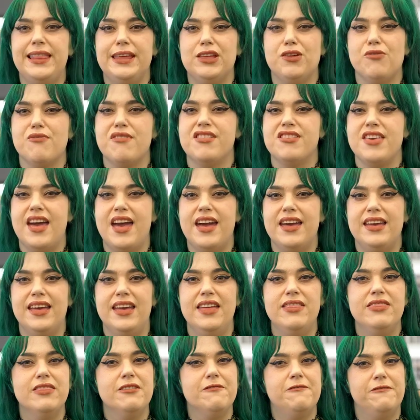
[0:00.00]
let you stay
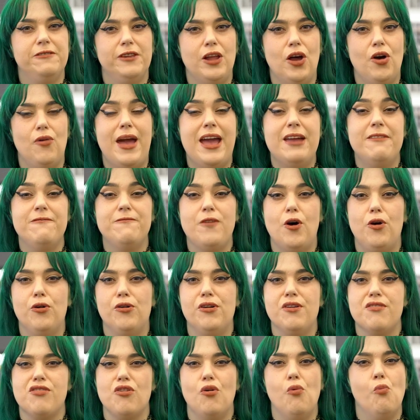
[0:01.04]
in the flow and
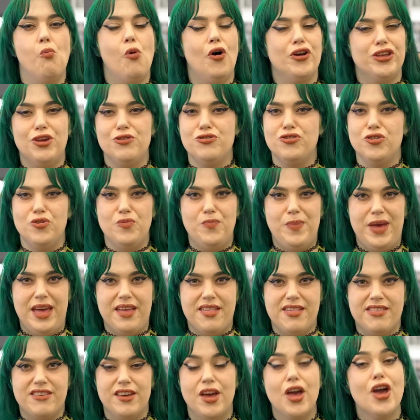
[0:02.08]
focus on what you do
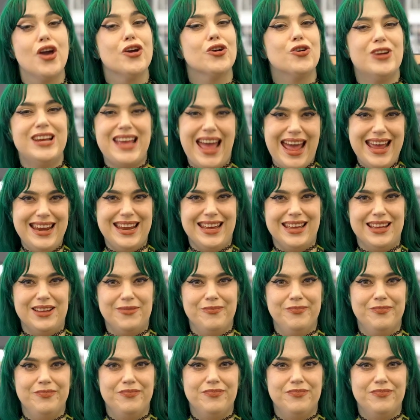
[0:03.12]
best, creating.